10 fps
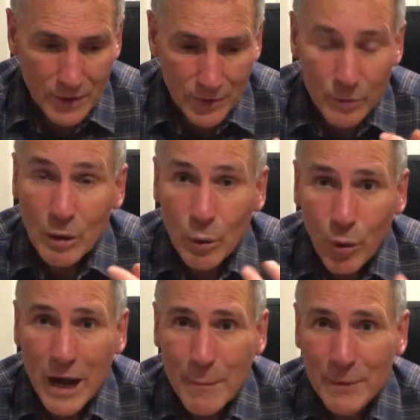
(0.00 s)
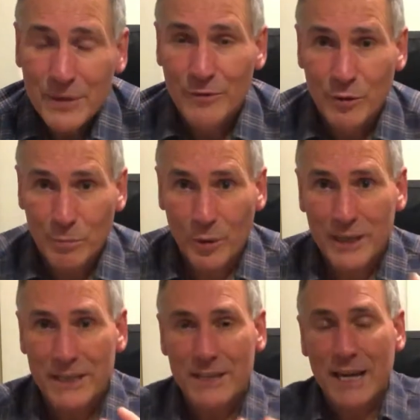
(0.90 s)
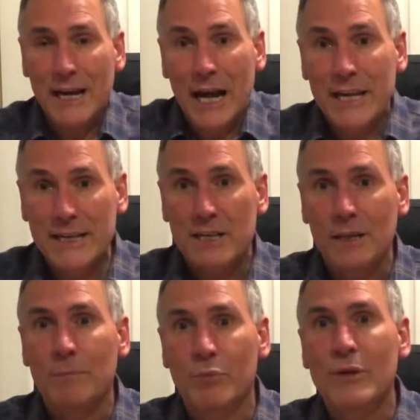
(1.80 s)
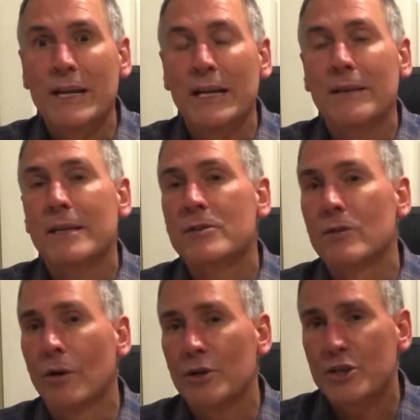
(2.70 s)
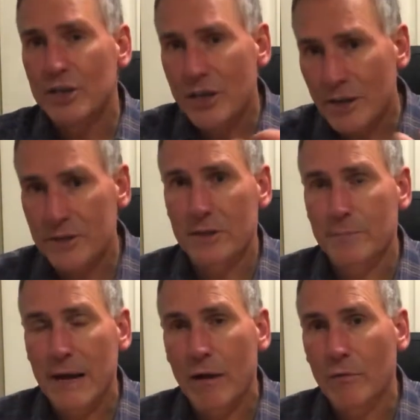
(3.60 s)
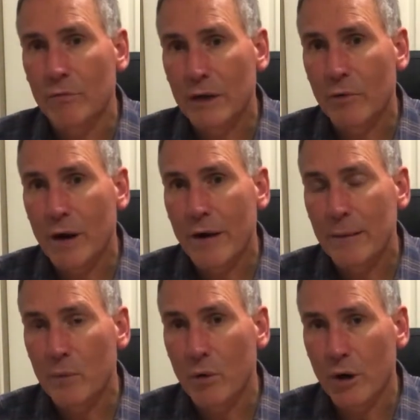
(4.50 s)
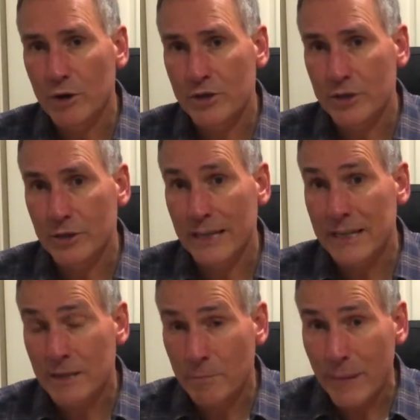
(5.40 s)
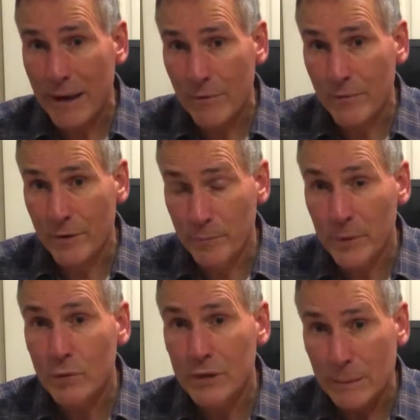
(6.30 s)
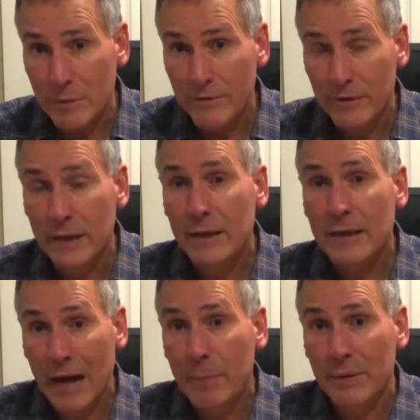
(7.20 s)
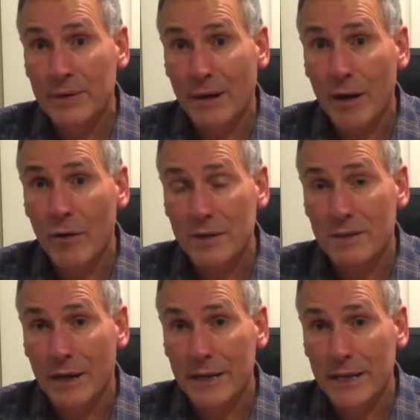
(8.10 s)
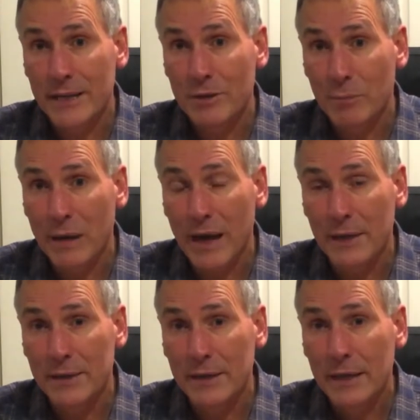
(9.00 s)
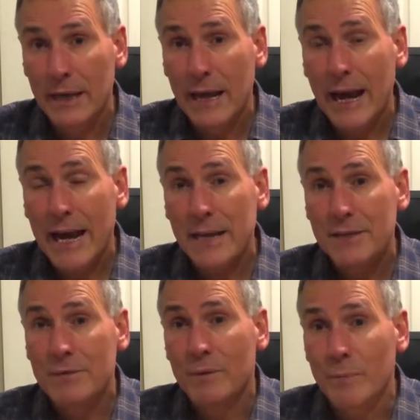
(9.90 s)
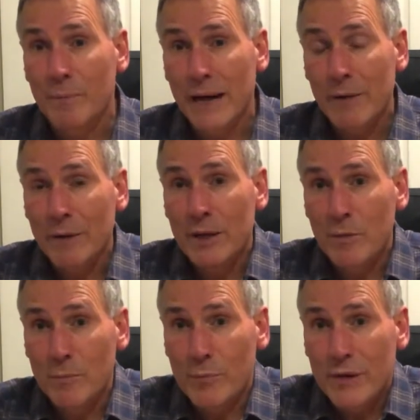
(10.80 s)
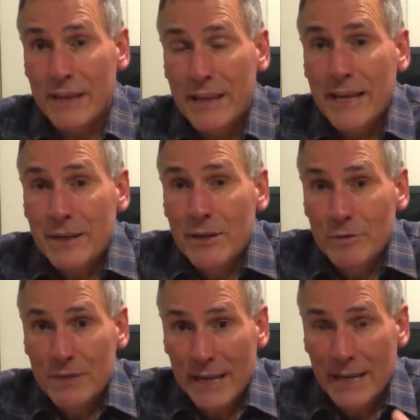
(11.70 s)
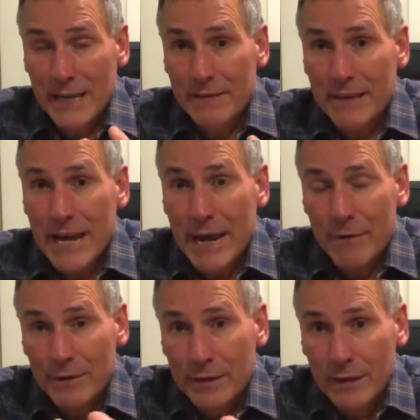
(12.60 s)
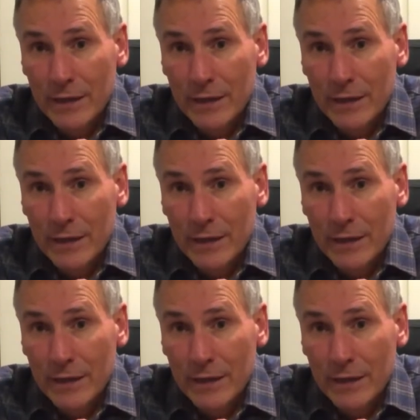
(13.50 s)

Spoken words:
the requirement of your body saying I need to breathe is not just about requiring more oxygen. It's about the build-up of carbon dioxide in your blood, and when you breathe in, you take in the air and